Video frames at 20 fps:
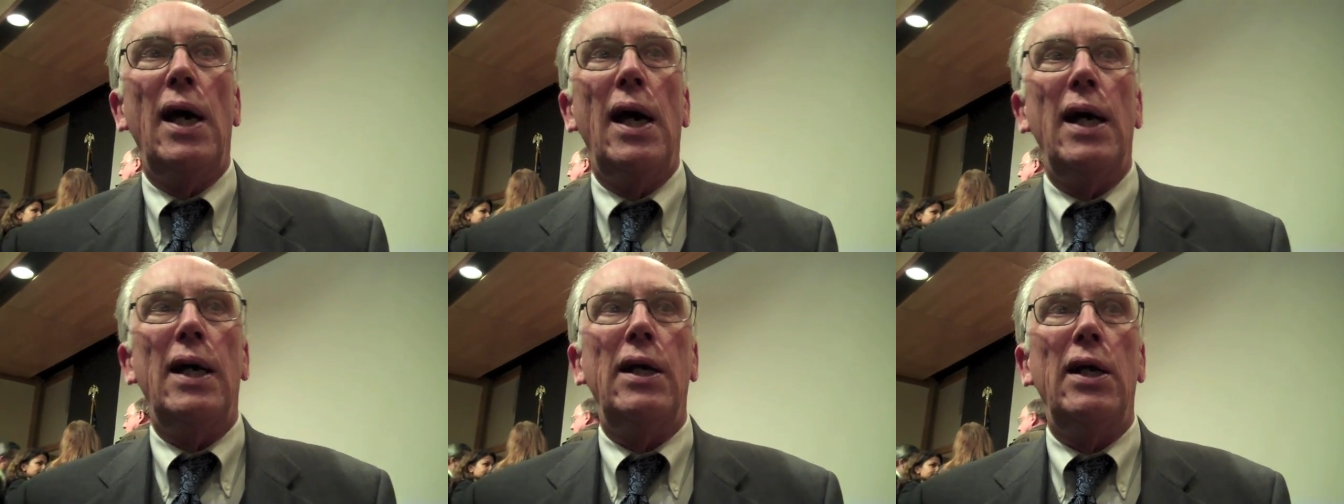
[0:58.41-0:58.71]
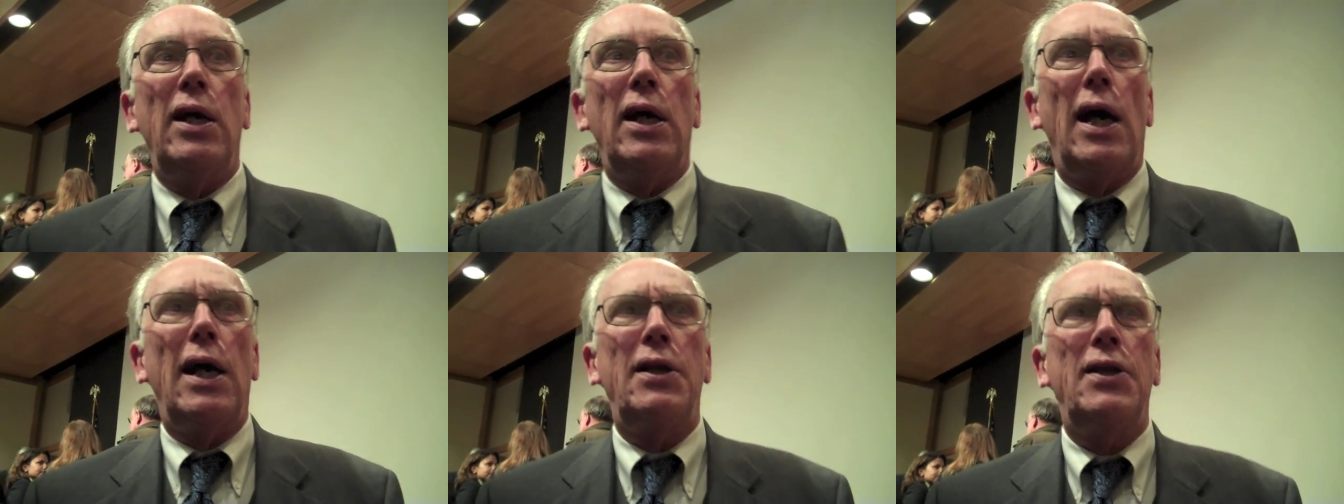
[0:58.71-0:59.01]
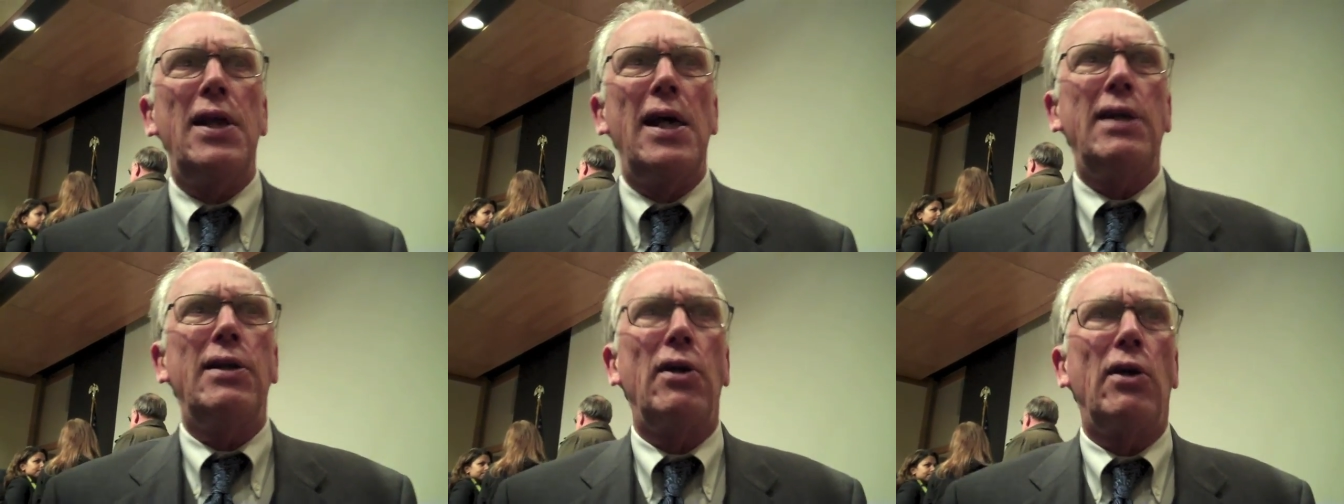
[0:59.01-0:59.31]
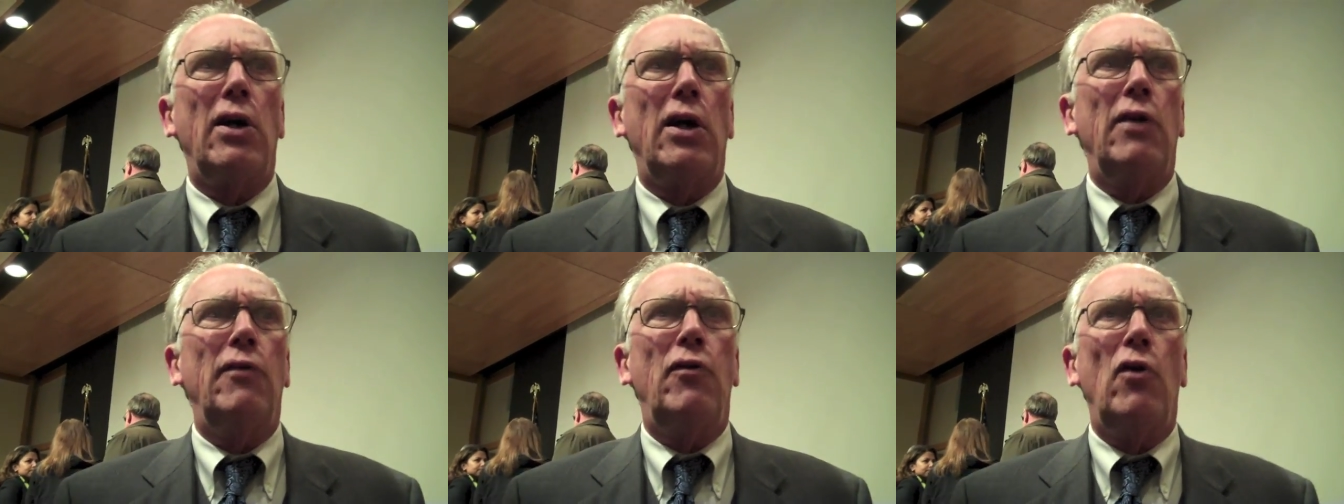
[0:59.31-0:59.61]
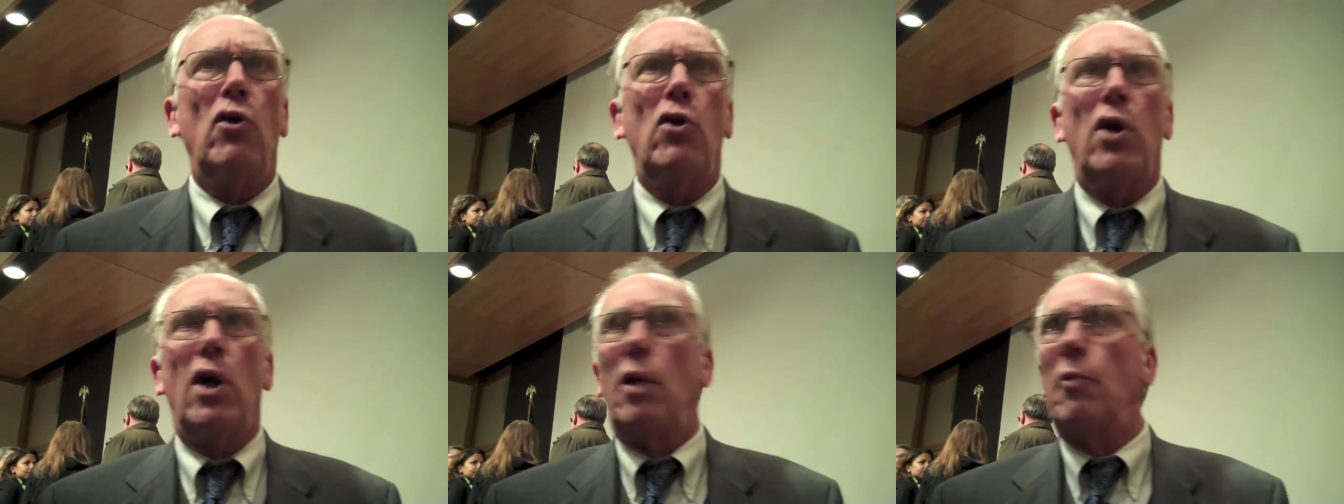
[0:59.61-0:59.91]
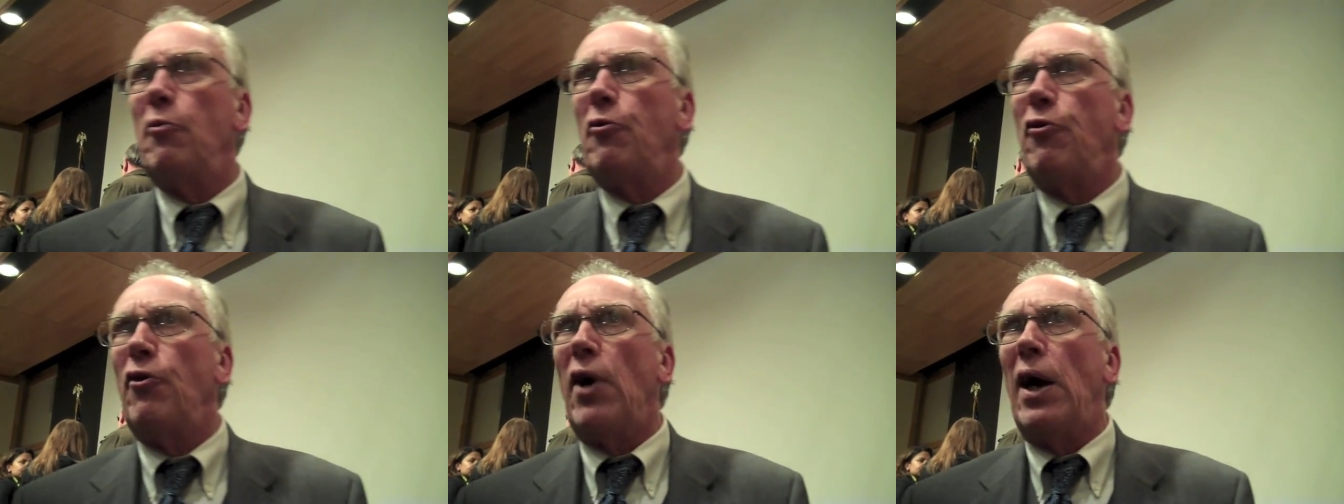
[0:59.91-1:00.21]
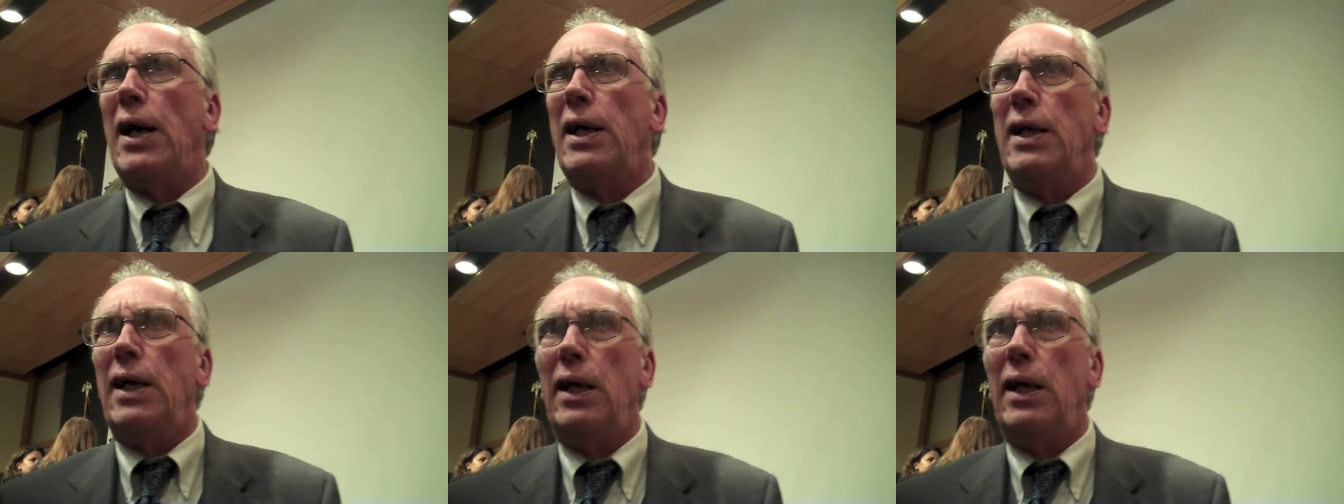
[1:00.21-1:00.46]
and I think they're going to vote on Friday.